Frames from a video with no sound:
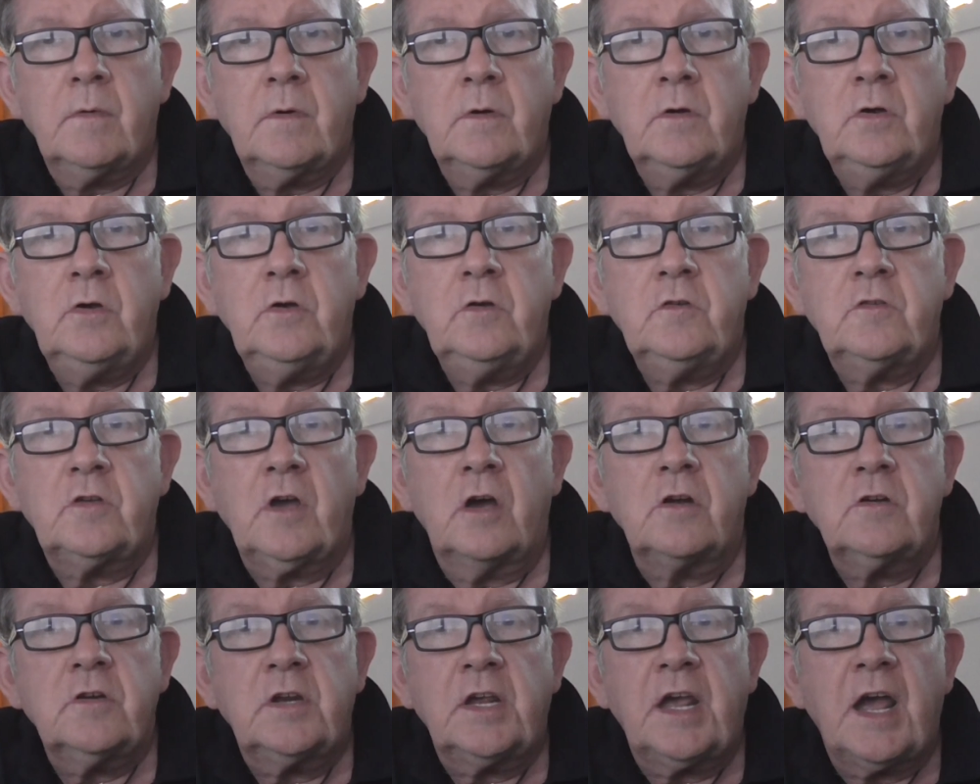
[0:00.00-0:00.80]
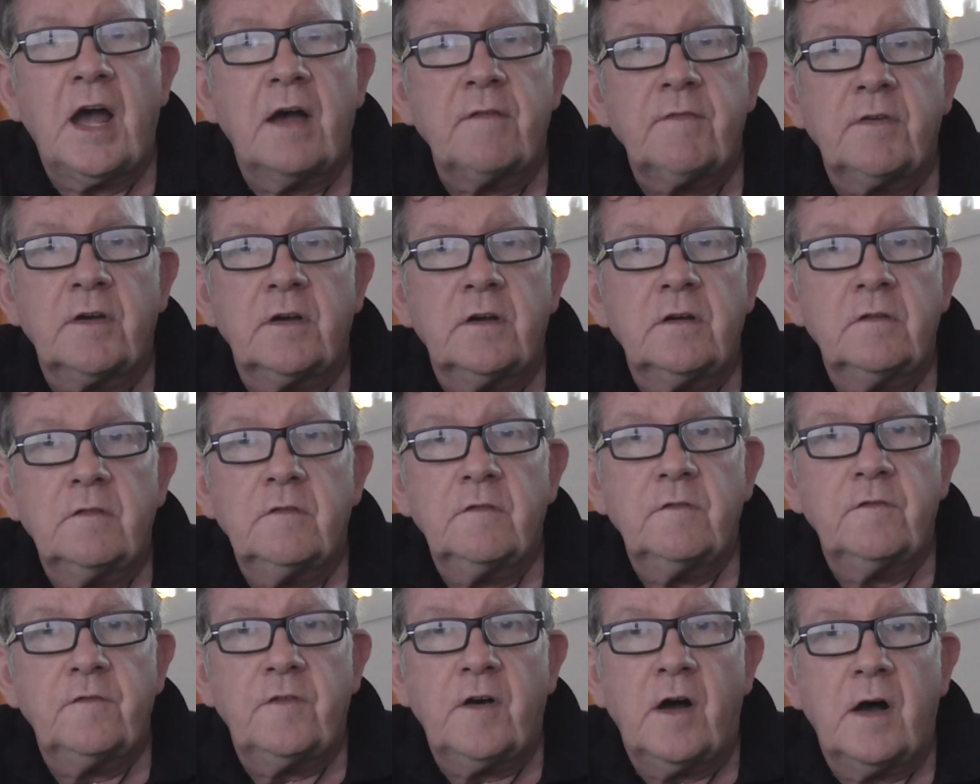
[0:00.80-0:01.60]
who don't cover
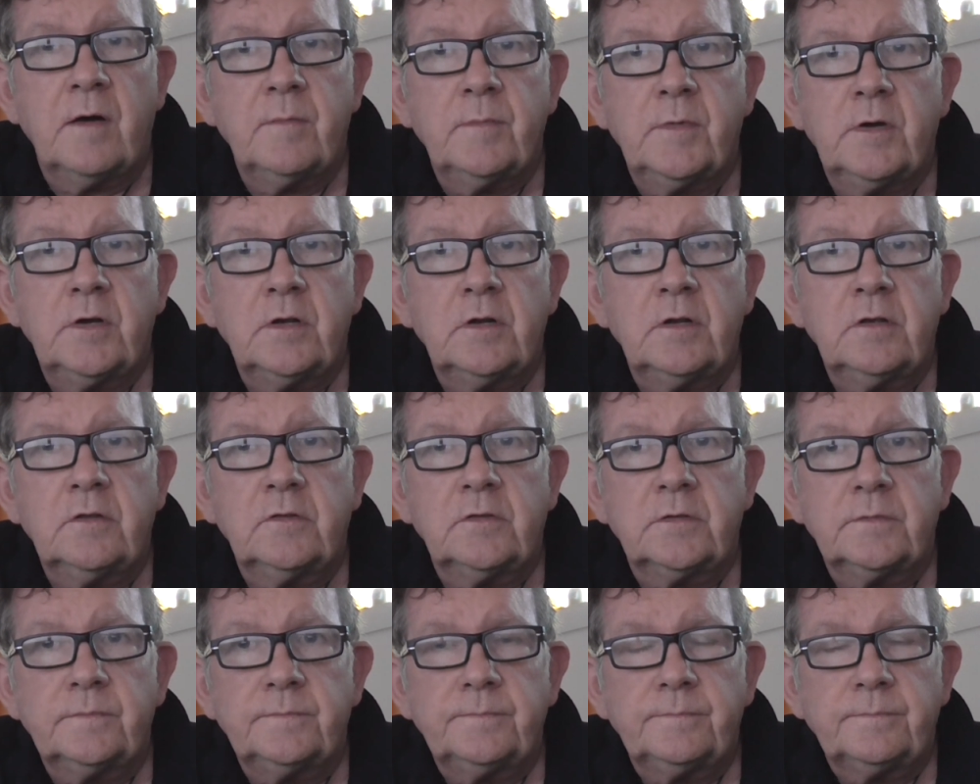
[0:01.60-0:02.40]
farm murders,